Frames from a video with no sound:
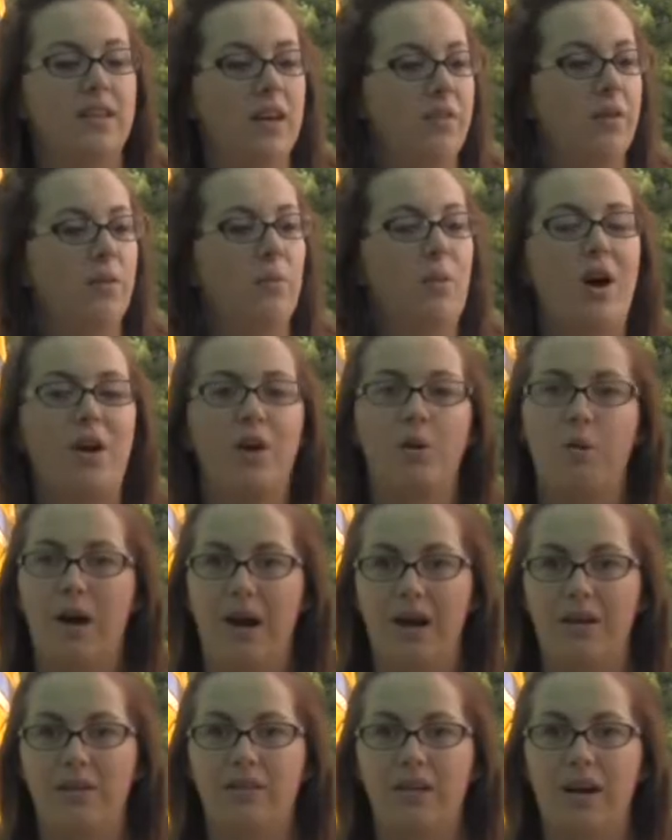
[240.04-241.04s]
other water
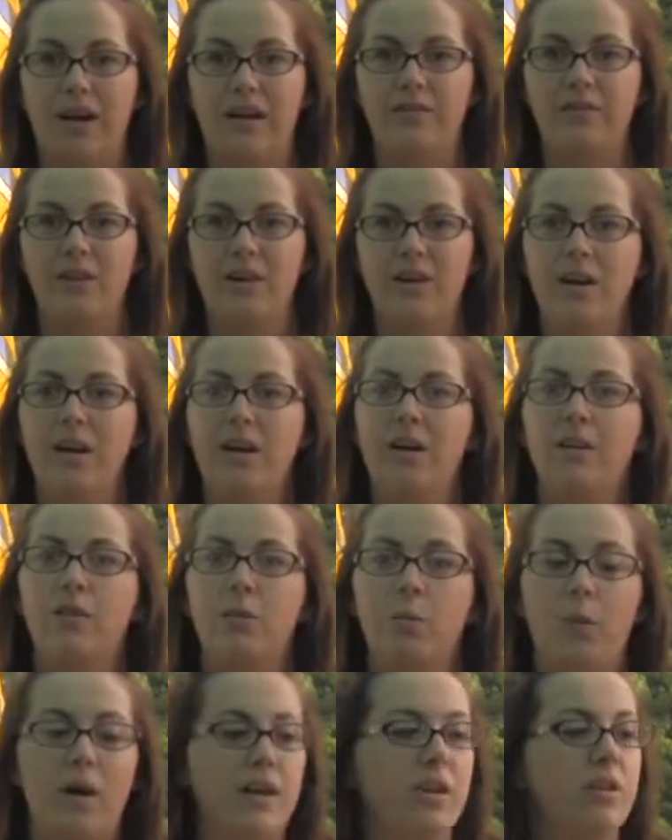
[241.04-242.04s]
wildlife.
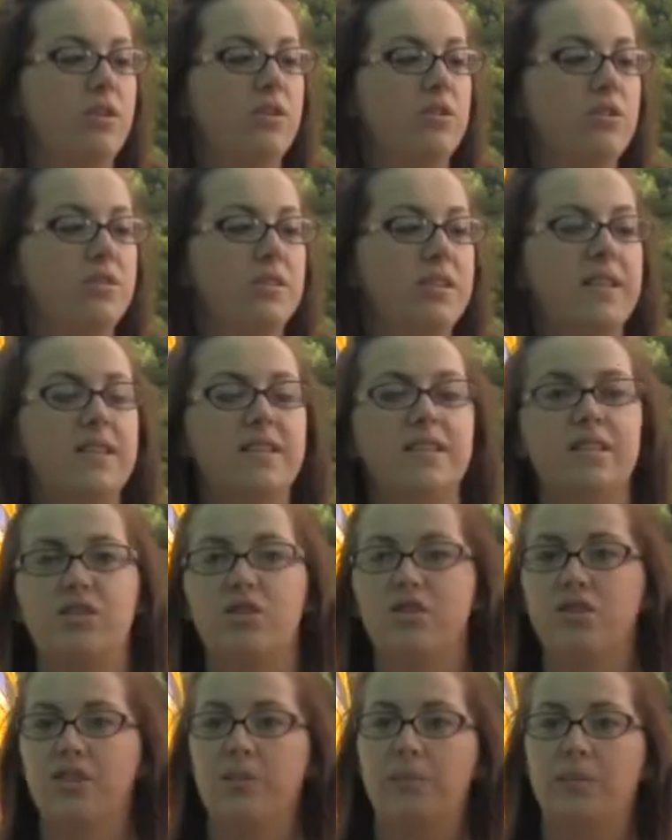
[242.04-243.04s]
The way you use these is
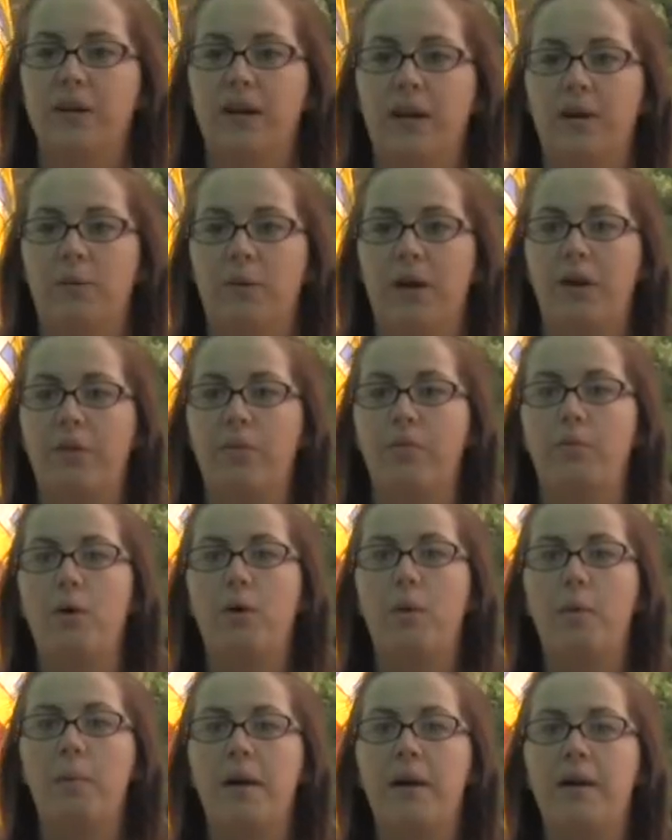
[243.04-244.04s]
you're simply going to want to
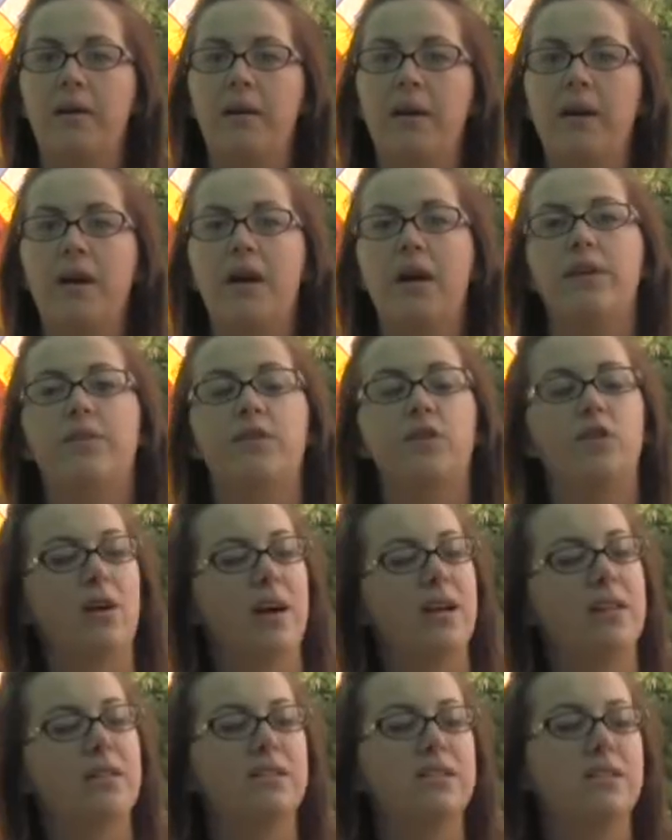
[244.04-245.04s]
throw them in. If you're
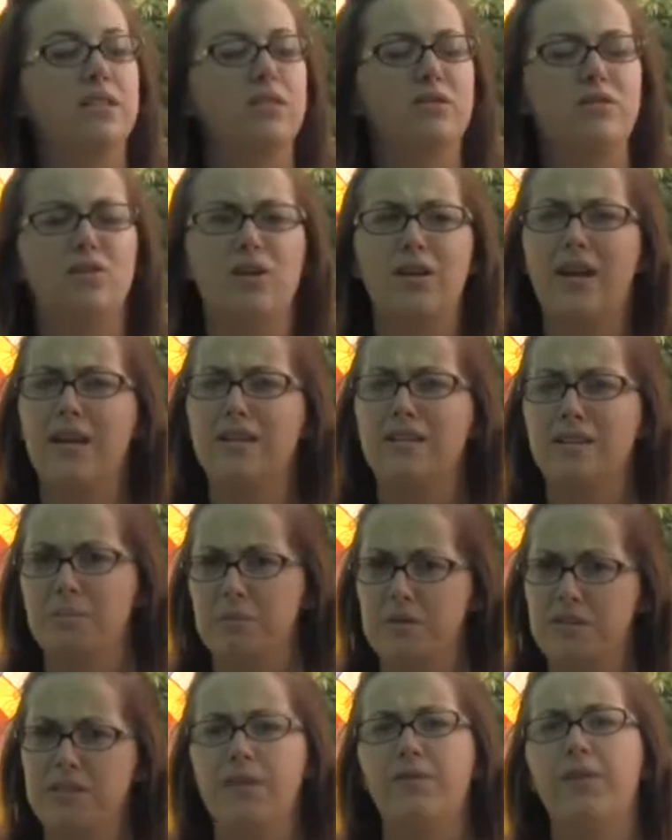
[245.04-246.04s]
trying to treat a
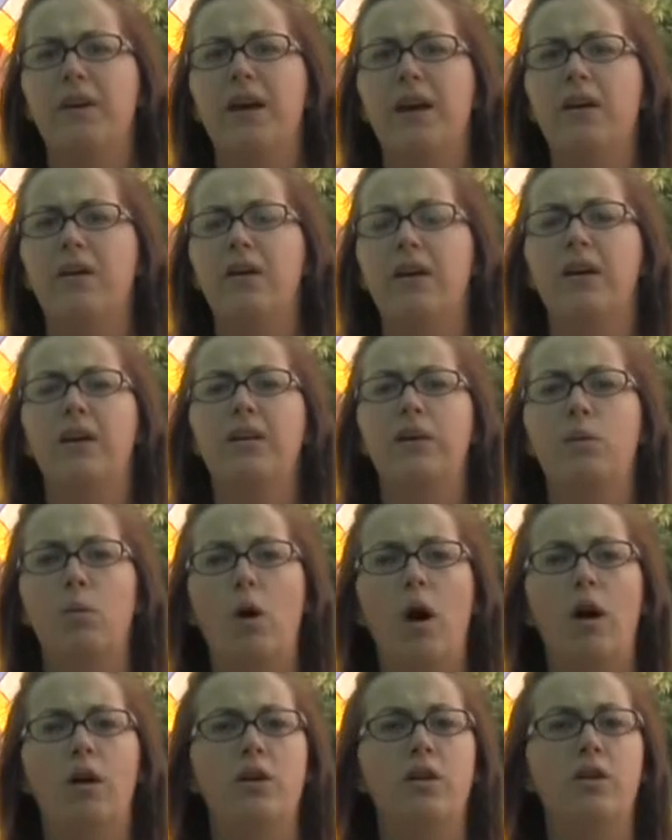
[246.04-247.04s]
specific area in the
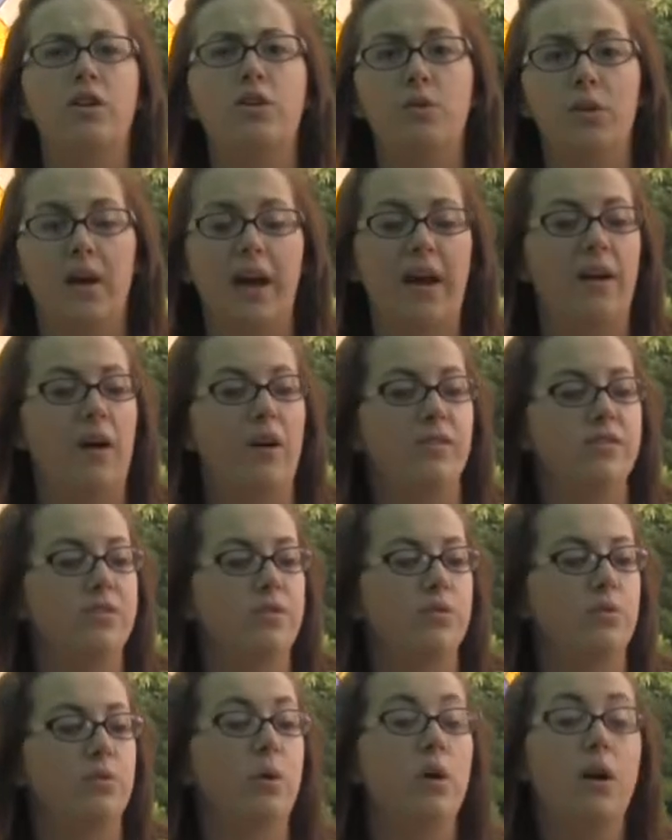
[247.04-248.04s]
water, you can
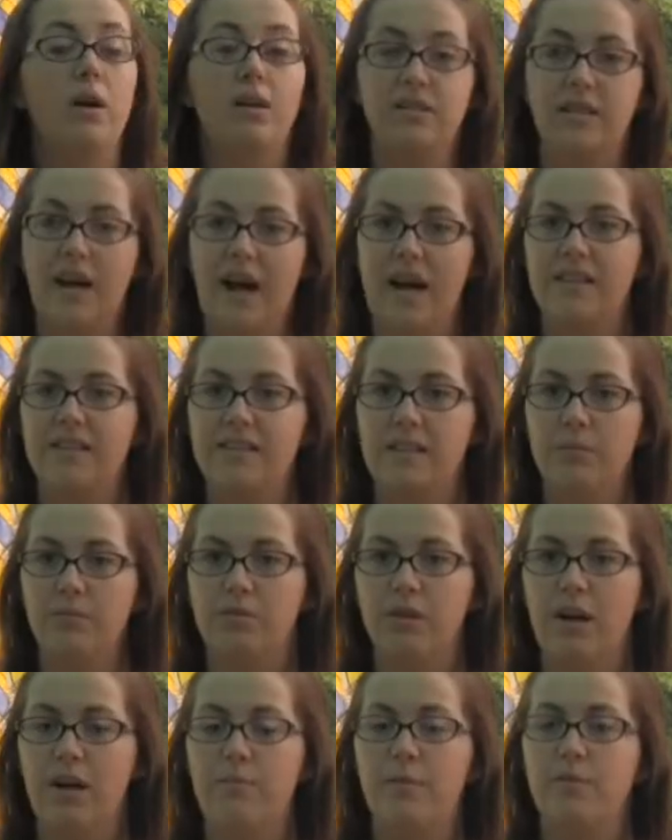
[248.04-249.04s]
also tie some
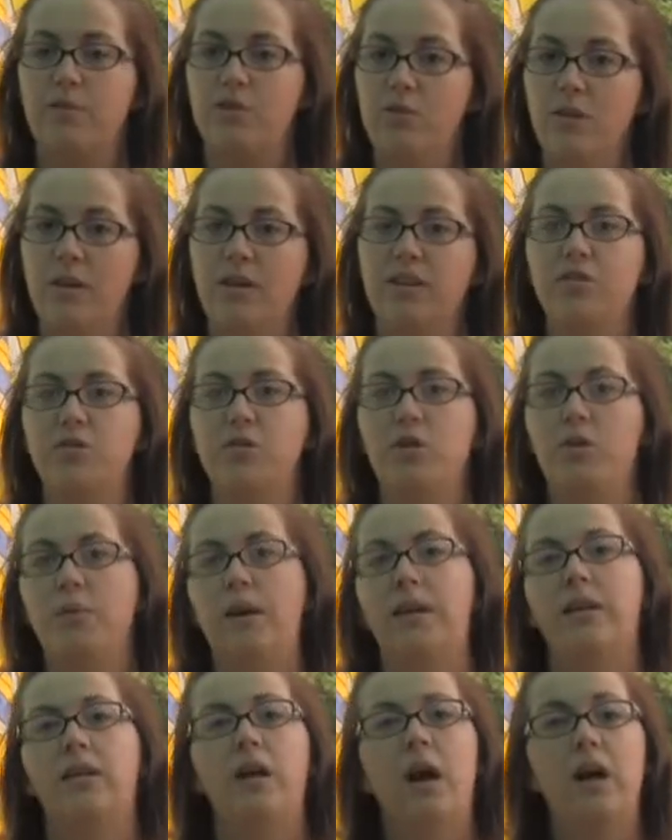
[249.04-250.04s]
type of string to them
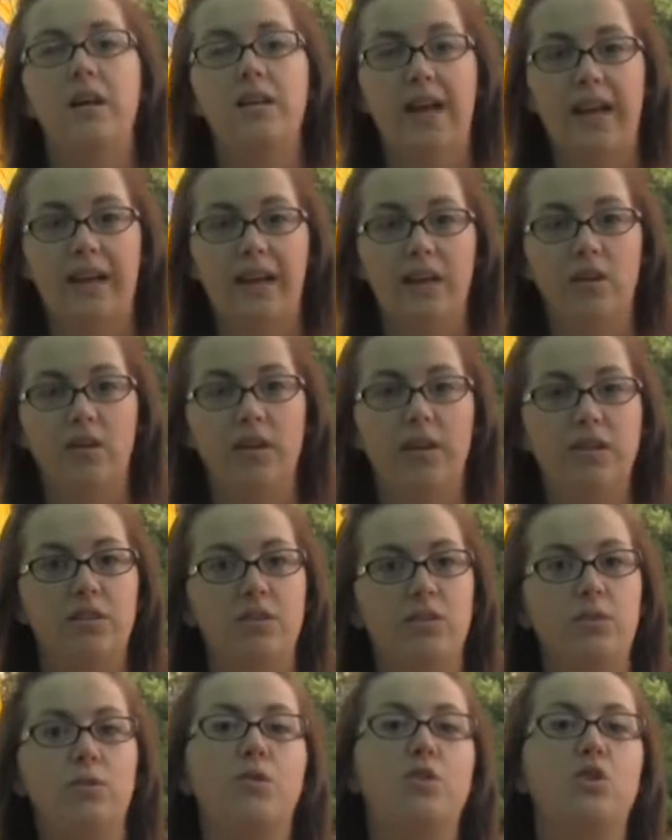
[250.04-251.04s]
and anchor it
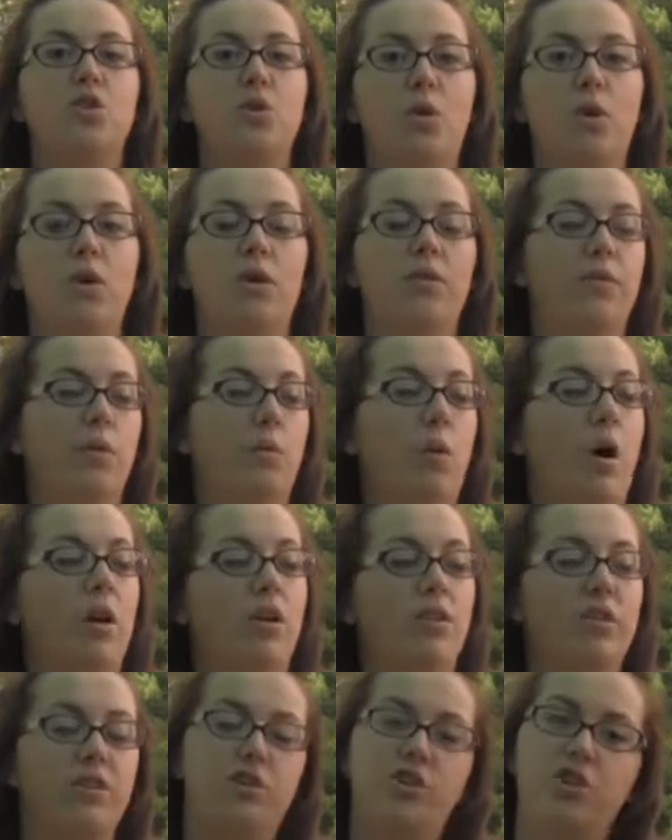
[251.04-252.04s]
to the shore of the
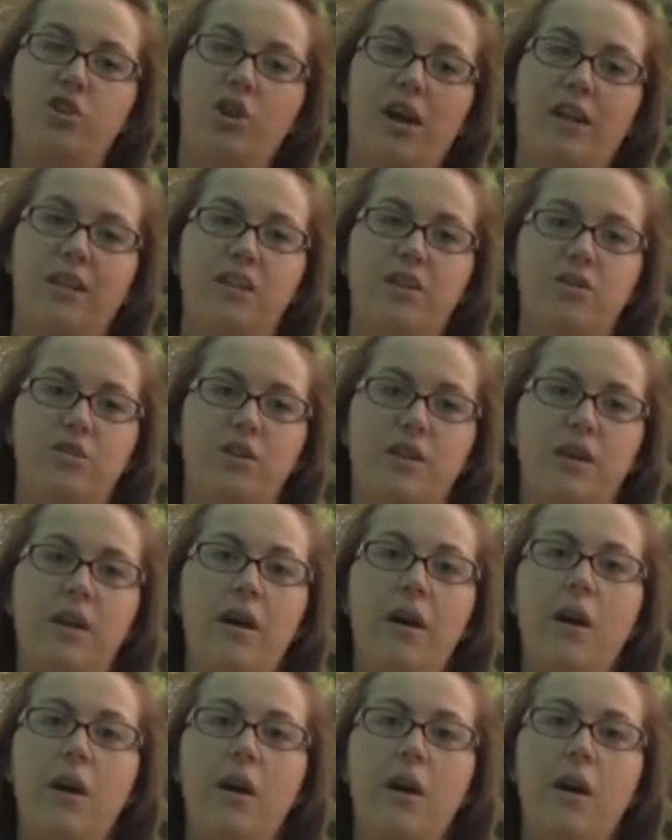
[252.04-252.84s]
water that you're trying to treat.